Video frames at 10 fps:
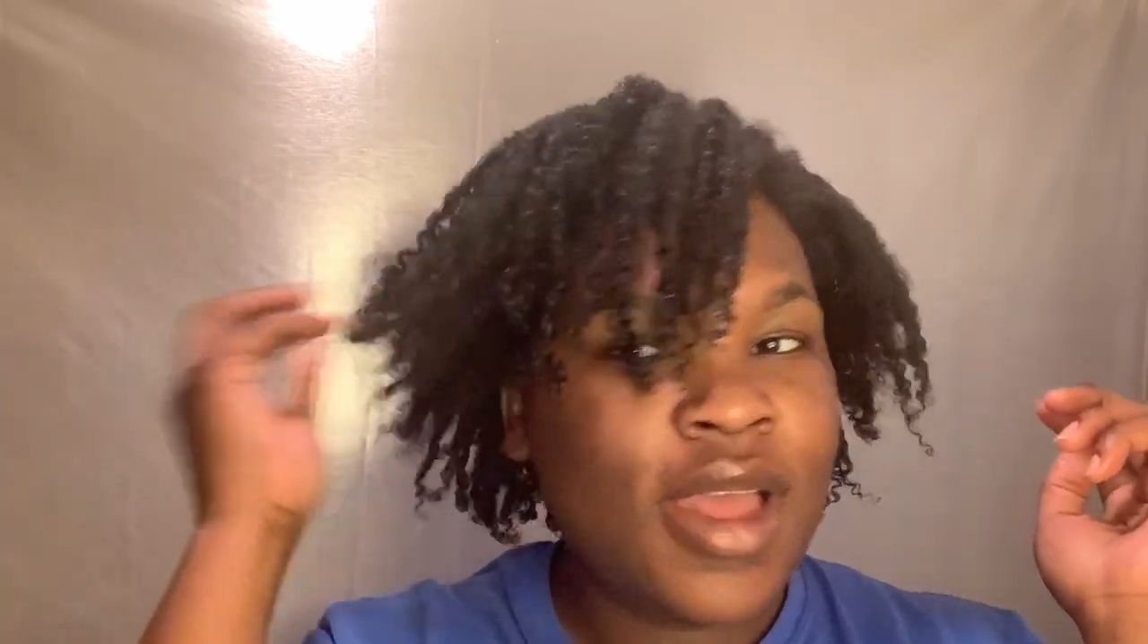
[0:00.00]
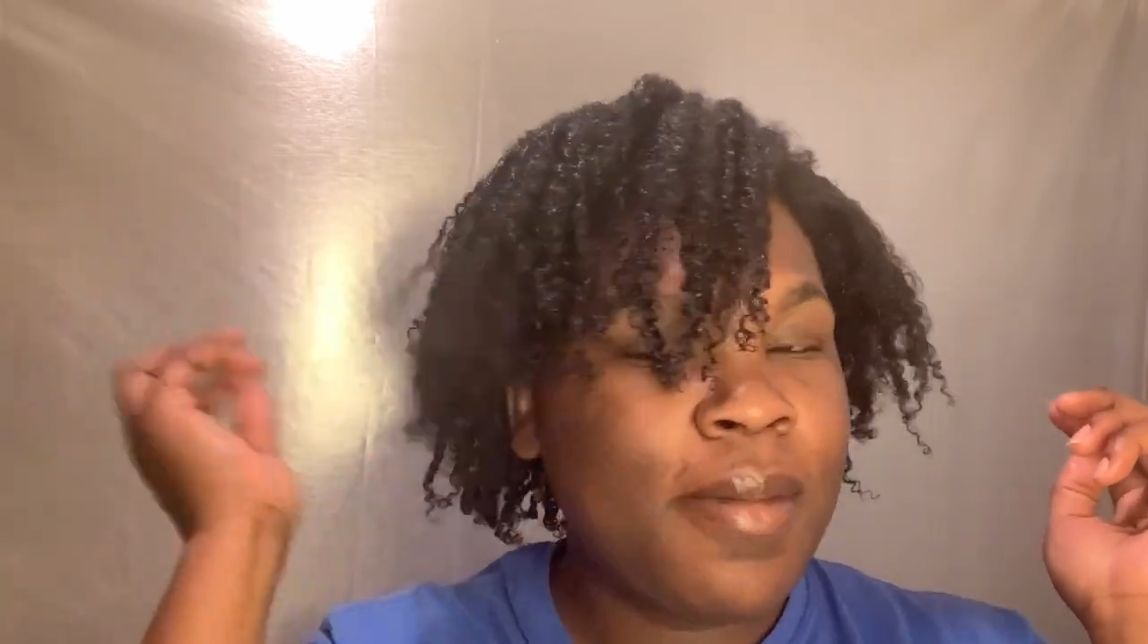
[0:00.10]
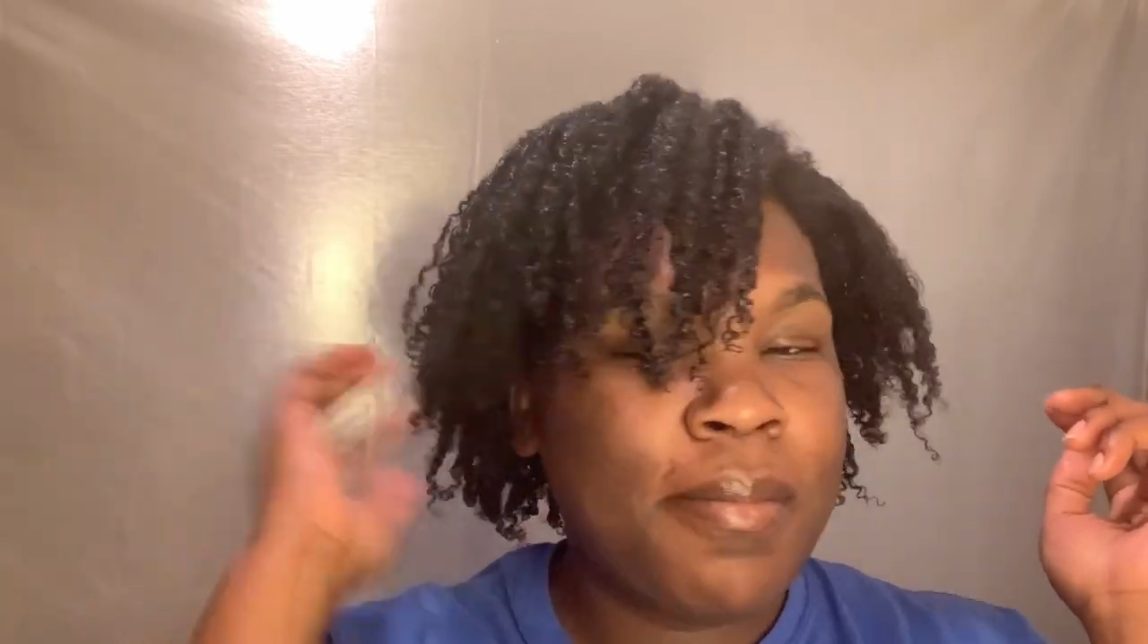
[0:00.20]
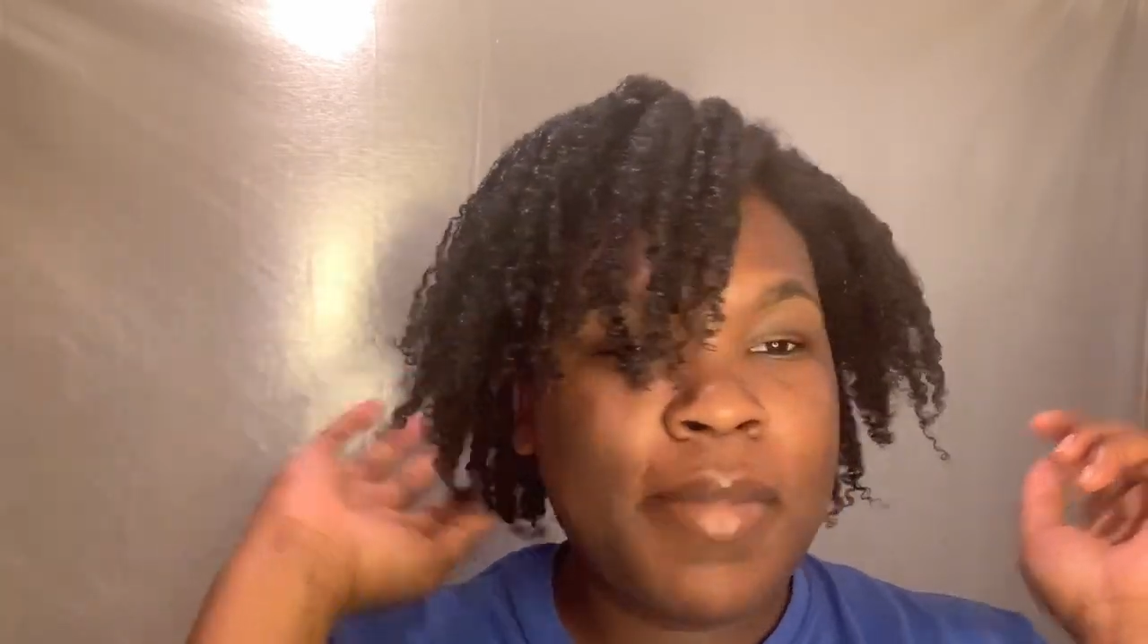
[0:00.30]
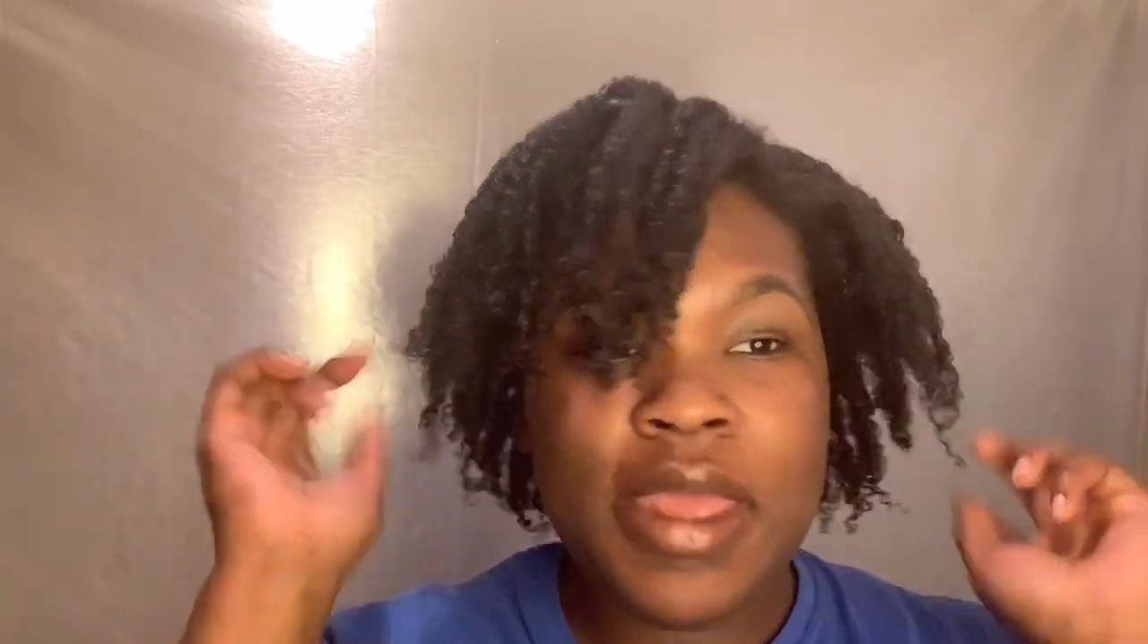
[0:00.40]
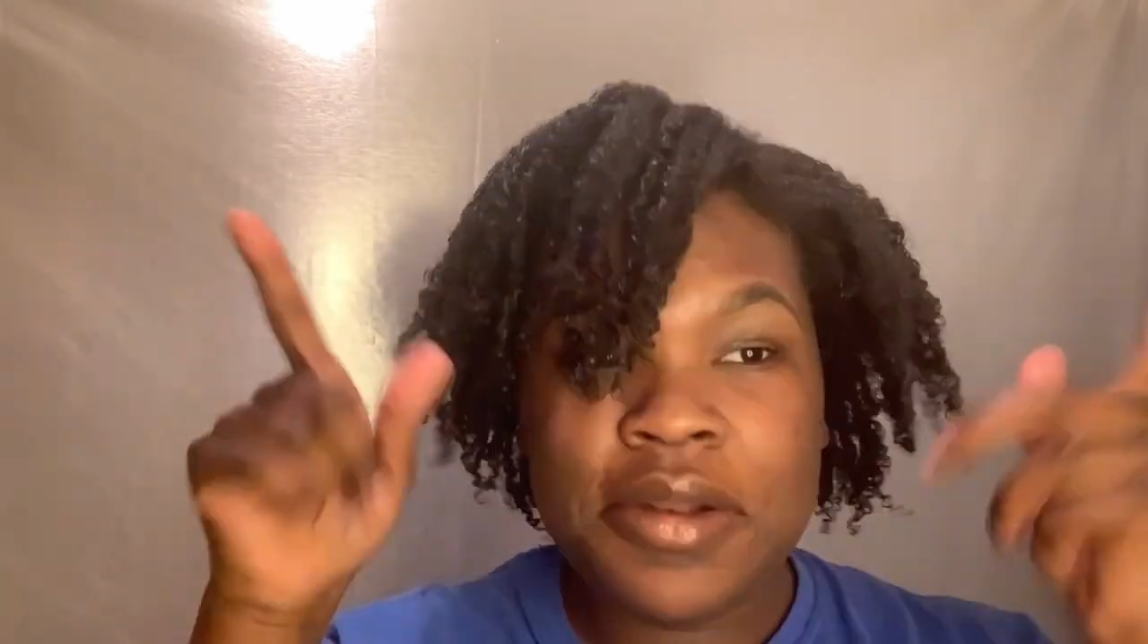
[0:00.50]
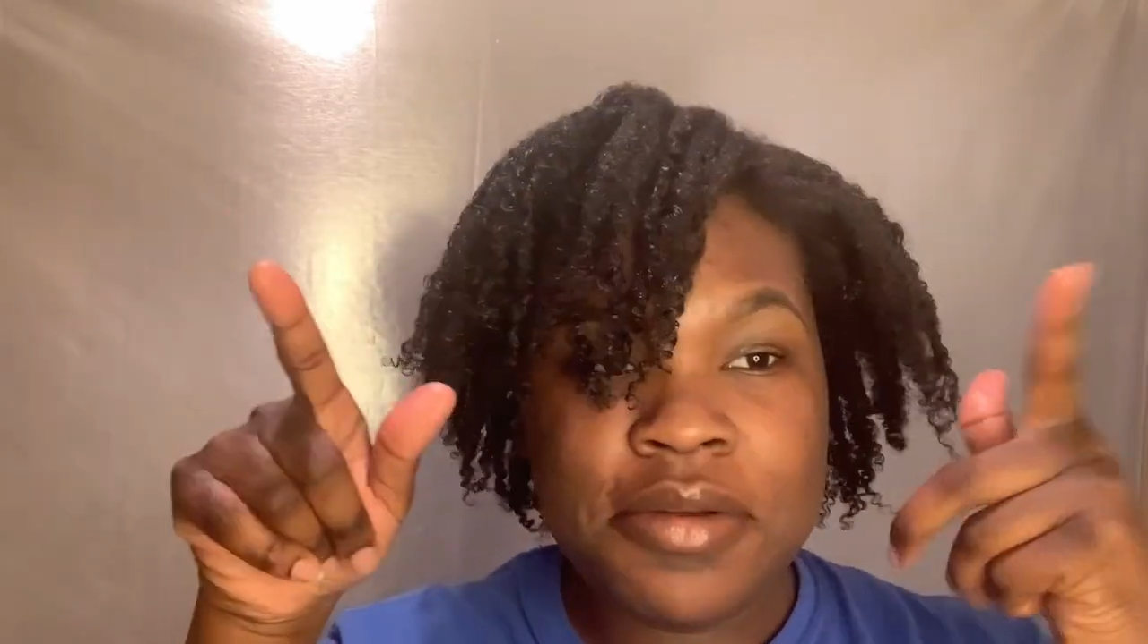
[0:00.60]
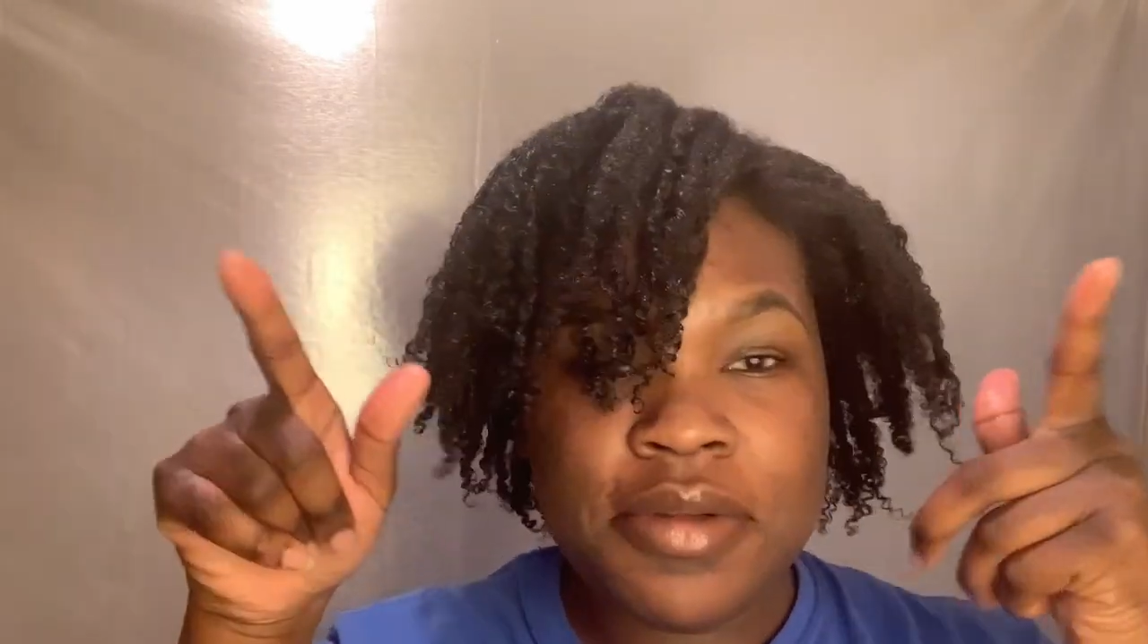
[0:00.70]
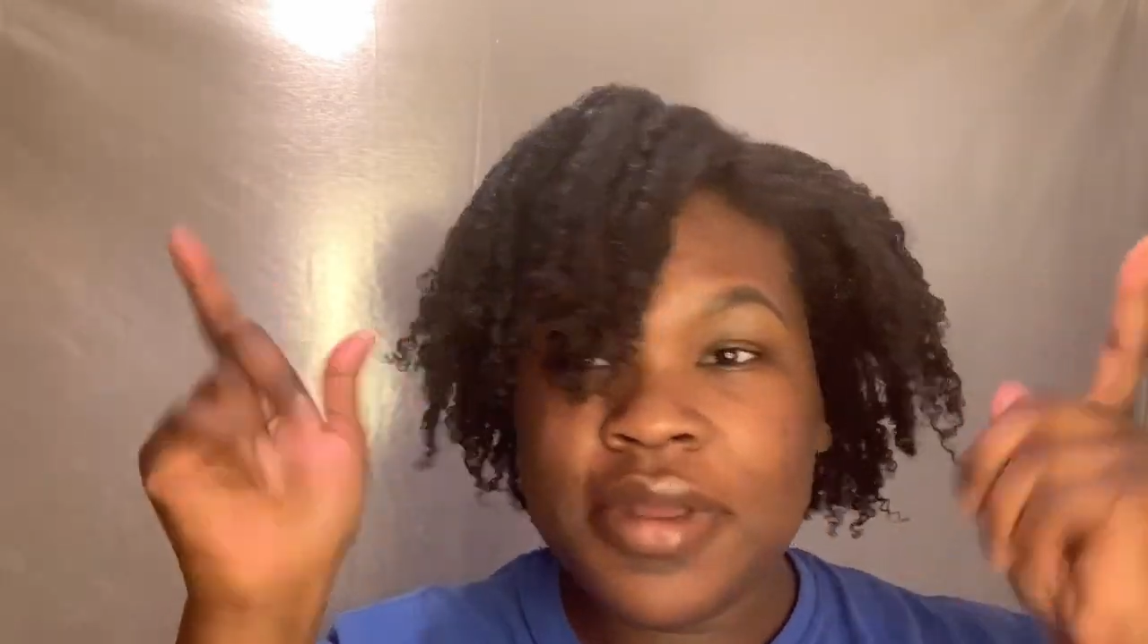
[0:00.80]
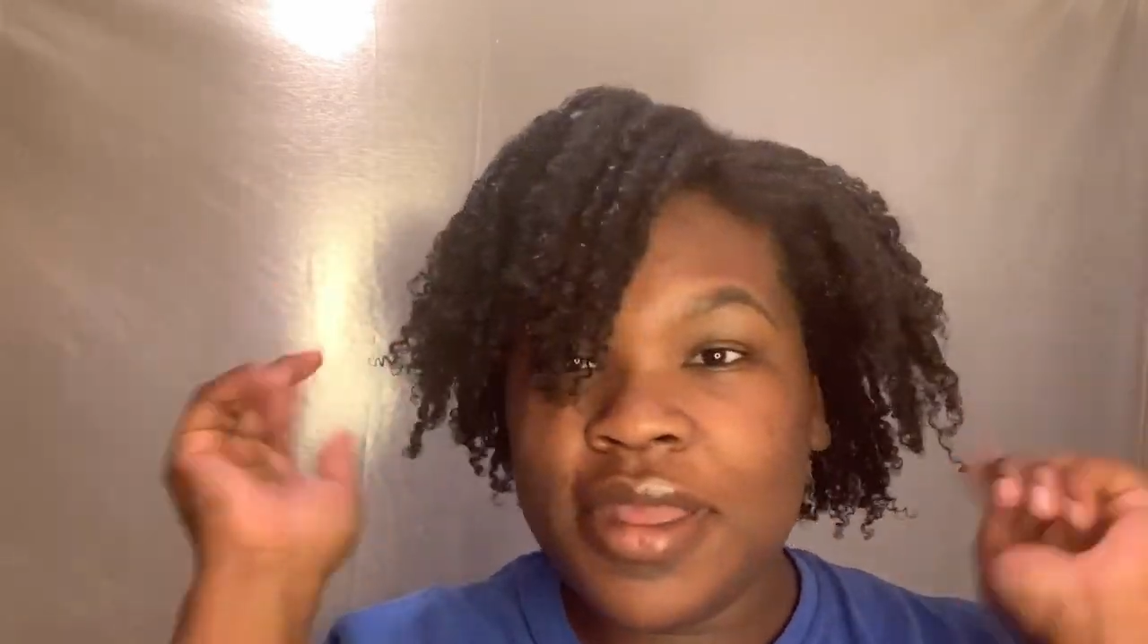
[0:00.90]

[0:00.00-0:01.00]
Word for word: I may do it